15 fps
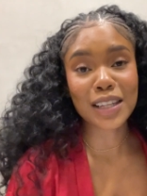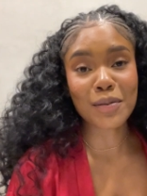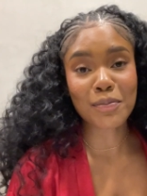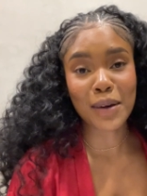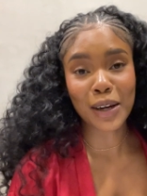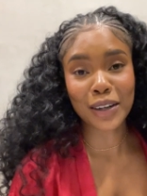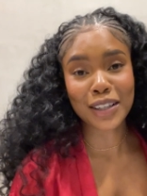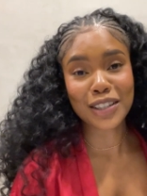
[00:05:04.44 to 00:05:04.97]

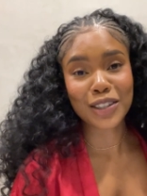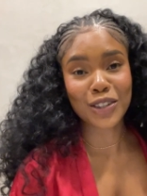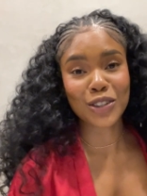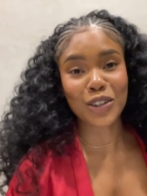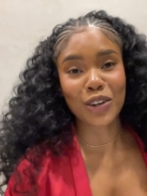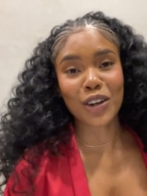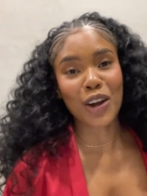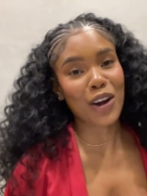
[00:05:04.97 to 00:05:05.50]
embarrassed to
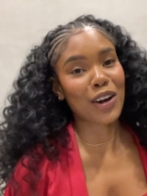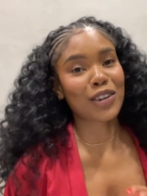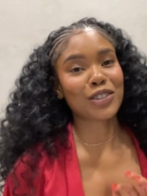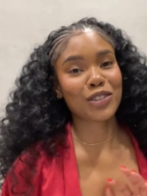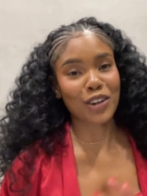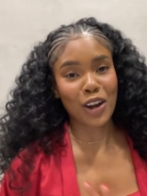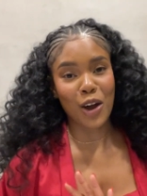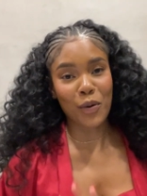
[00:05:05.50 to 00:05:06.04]
show y'all,
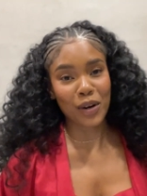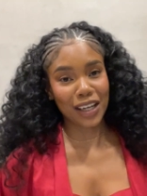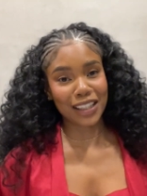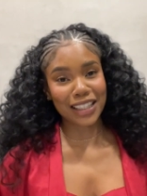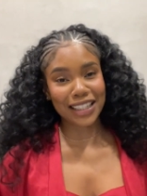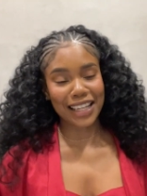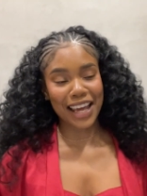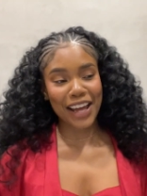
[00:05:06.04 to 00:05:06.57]
show y'all what it
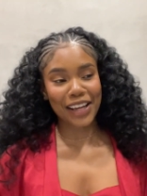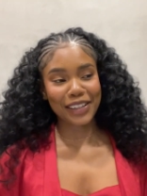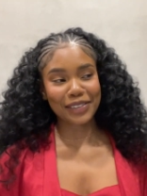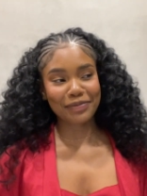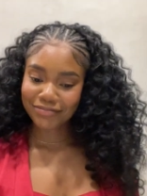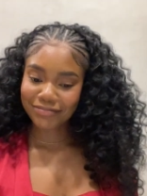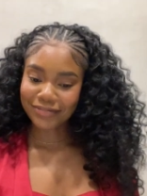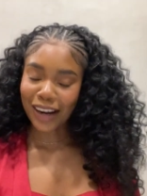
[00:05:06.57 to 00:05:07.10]
looks like.
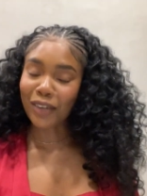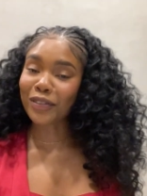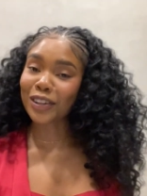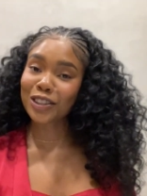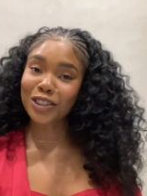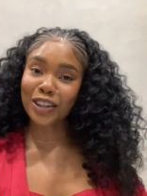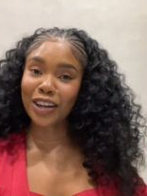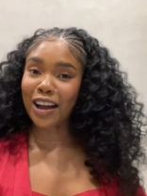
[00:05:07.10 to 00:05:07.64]
I'm
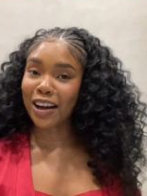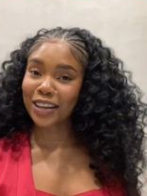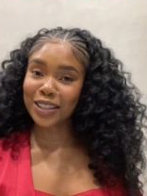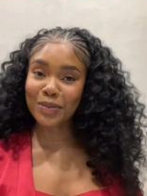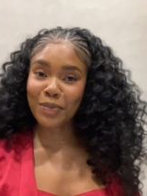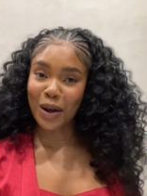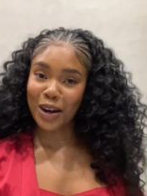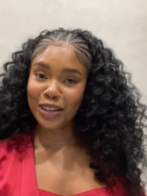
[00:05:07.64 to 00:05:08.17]
gonna show y'all
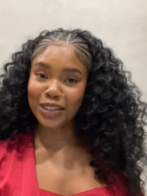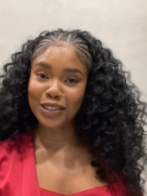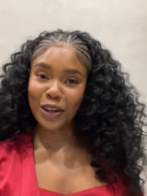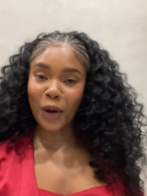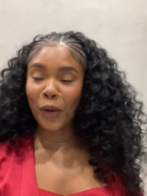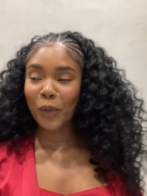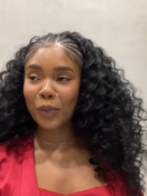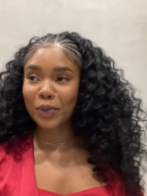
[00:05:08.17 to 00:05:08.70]
this bar of
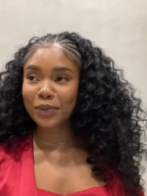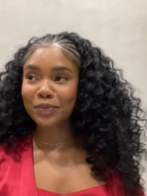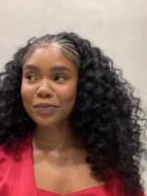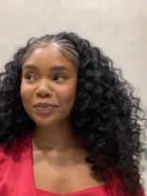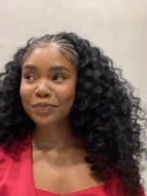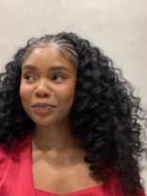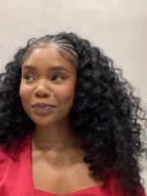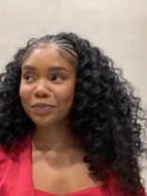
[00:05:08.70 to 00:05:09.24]
soap.
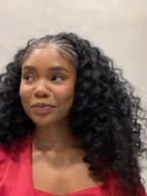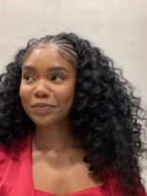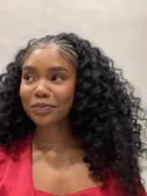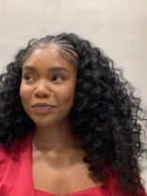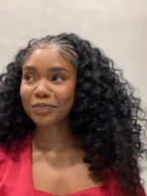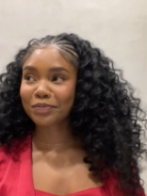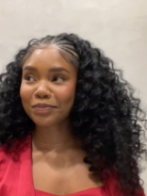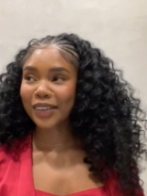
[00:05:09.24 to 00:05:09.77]

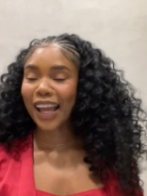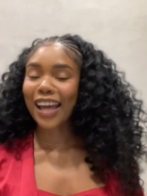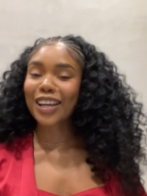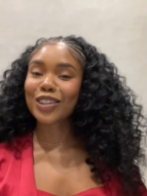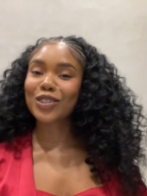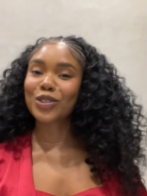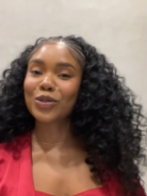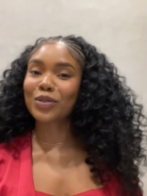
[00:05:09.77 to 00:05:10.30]

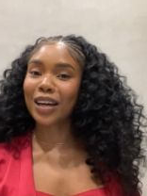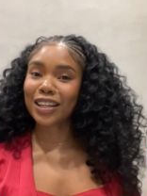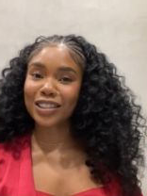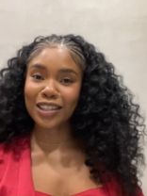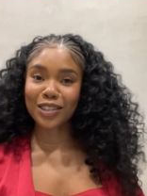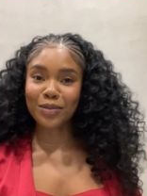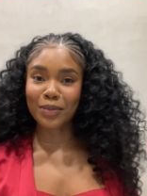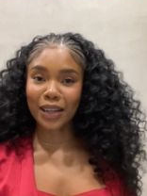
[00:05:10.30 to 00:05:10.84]
Do not
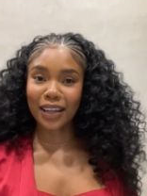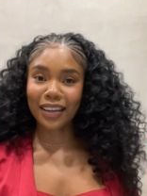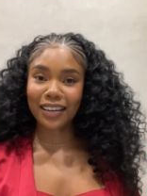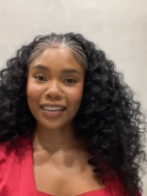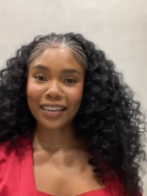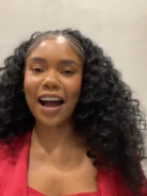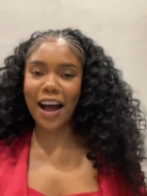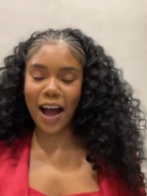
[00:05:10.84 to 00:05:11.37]
judge me.
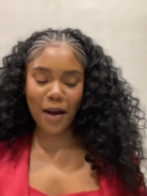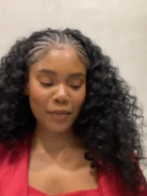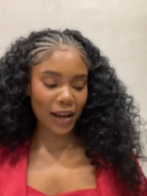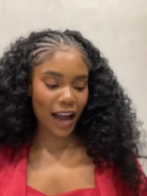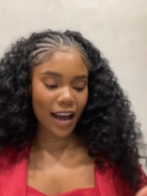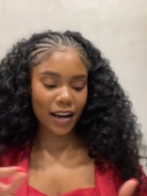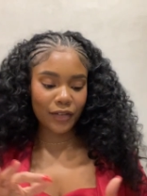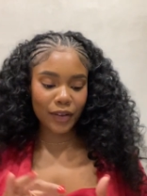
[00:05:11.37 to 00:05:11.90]
I'm
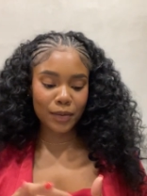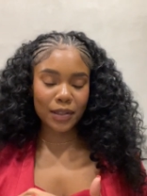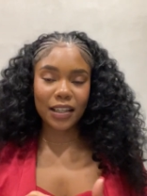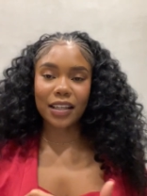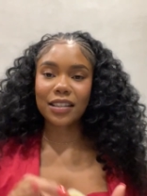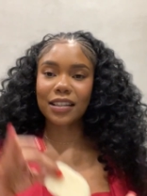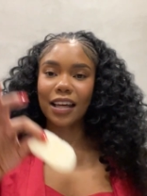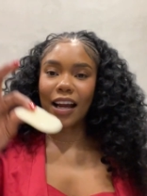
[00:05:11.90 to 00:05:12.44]
kind of
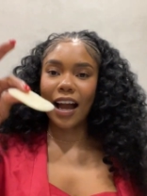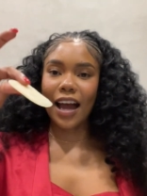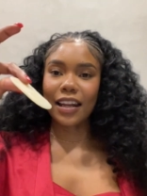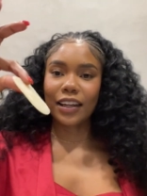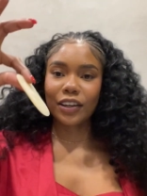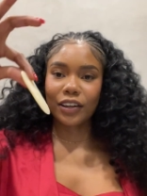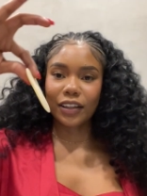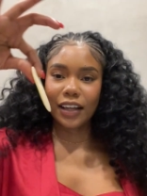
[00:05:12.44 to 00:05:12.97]
obsessed. Like I
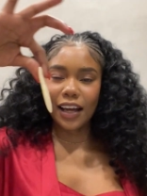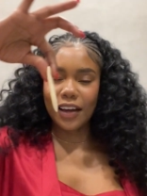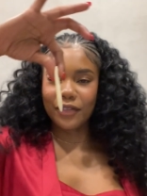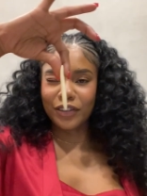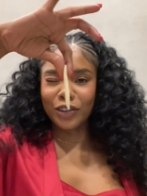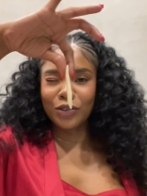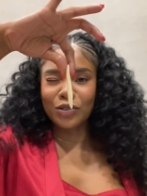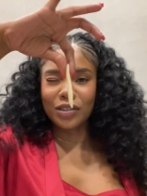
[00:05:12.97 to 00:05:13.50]
literally
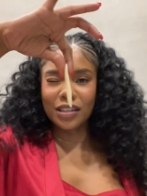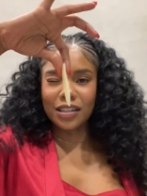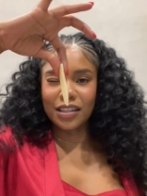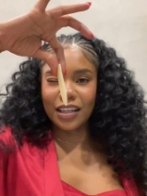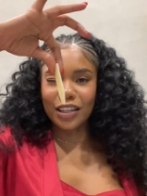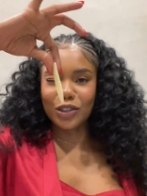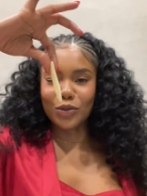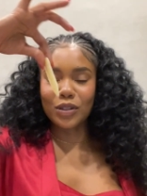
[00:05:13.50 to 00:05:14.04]
have used this
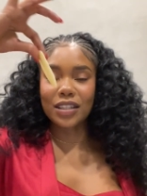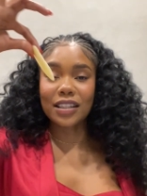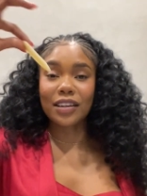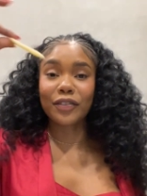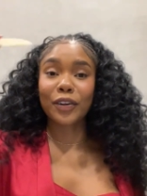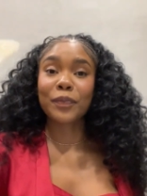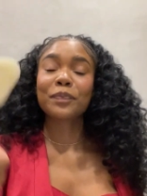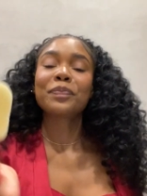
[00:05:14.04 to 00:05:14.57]
thing to a
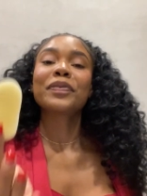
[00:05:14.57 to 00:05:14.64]
sliver.